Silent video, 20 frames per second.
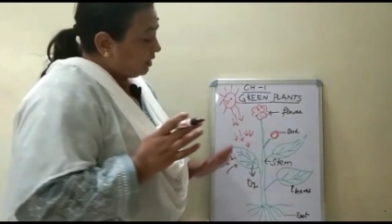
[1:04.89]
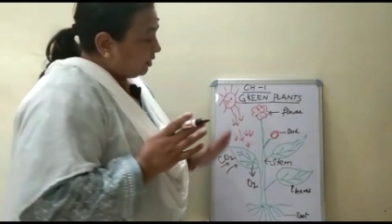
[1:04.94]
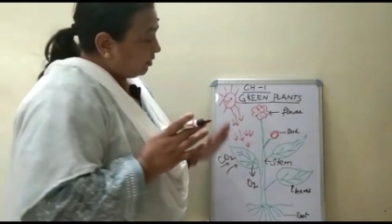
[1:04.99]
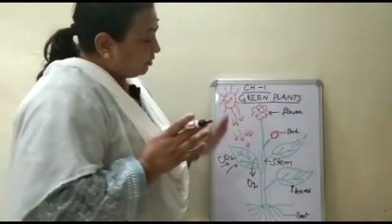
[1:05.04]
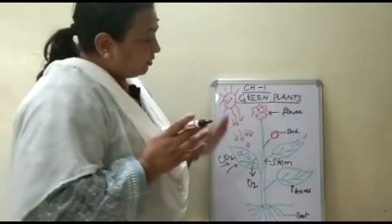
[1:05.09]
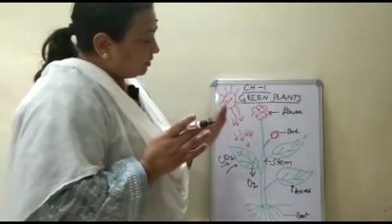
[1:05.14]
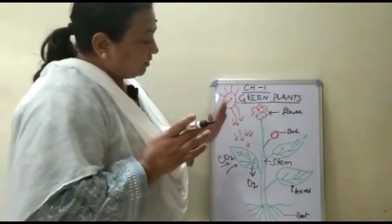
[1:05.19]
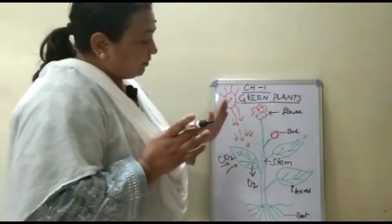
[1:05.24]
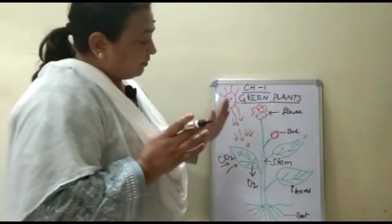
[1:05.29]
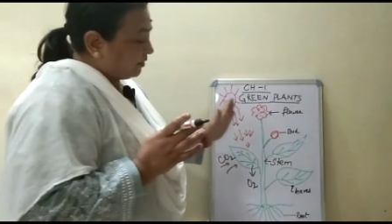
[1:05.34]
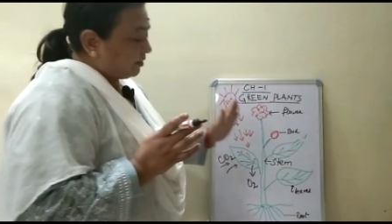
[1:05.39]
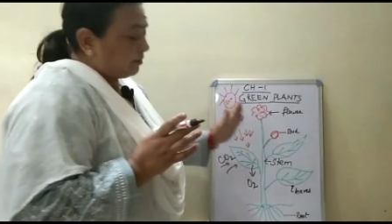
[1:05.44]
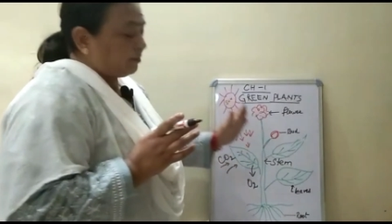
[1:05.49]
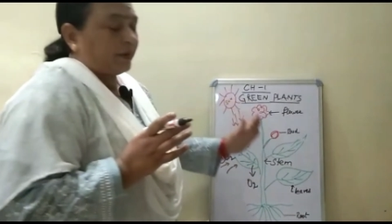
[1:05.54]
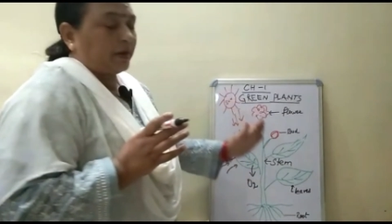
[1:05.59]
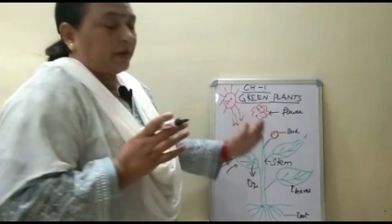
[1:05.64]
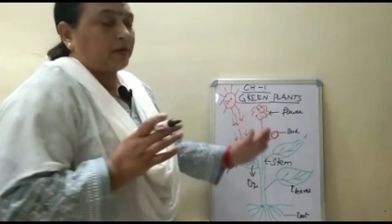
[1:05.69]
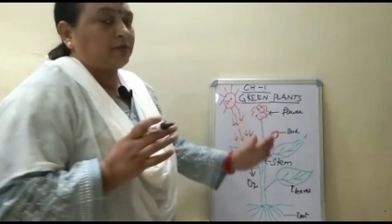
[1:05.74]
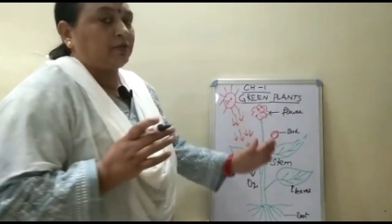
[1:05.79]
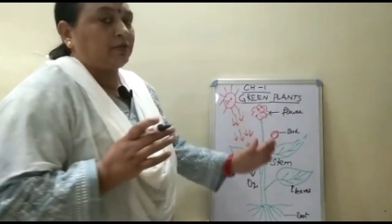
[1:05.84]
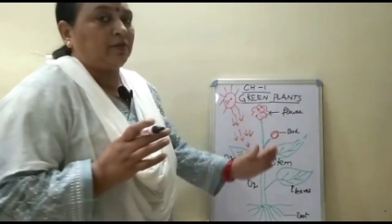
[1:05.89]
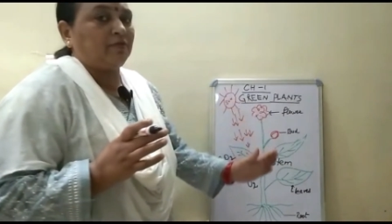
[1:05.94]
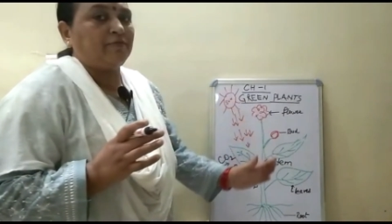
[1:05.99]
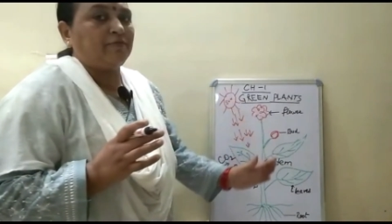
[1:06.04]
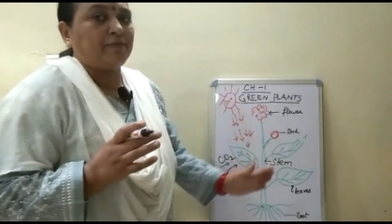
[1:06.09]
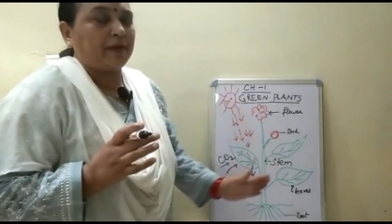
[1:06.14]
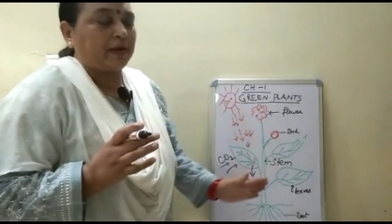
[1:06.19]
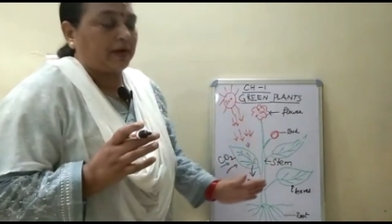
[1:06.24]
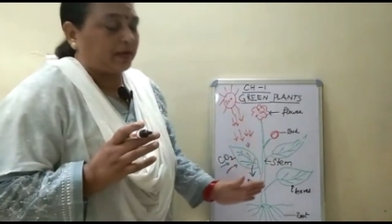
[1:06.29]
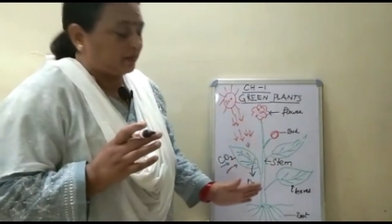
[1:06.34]
Now different parts of
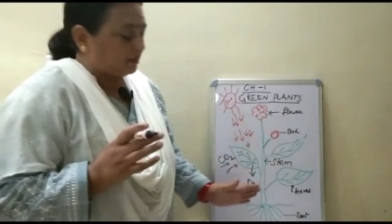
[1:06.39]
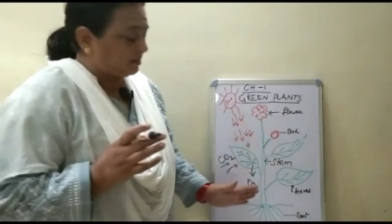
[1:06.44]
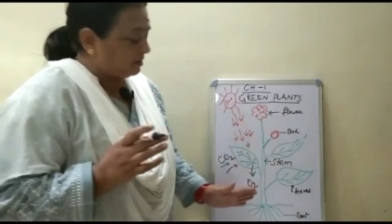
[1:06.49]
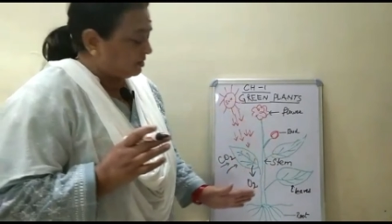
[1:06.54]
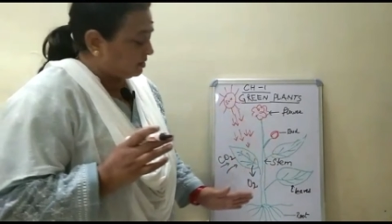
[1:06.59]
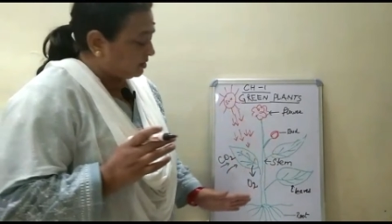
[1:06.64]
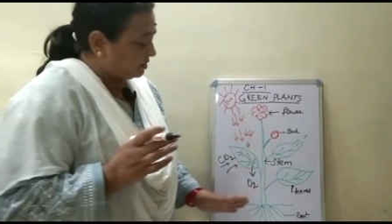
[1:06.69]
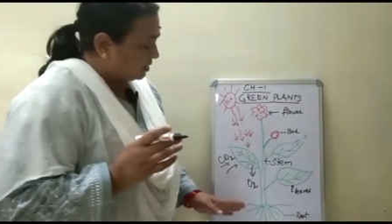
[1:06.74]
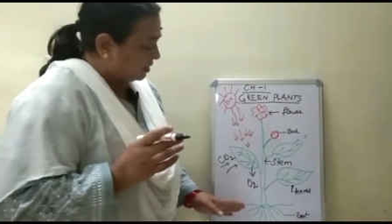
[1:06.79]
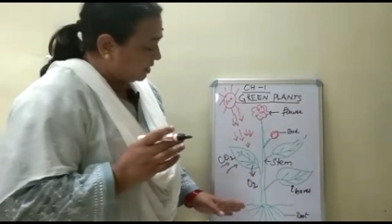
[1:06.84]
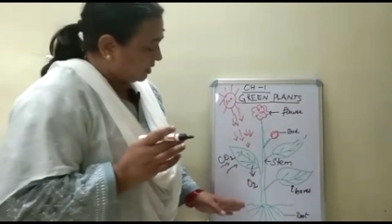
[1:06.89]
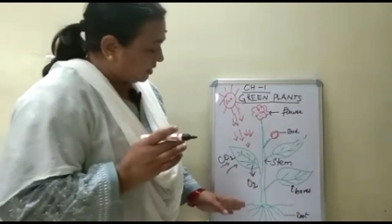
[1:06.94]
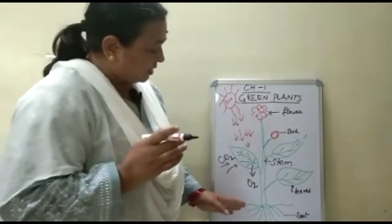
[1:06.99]
plants,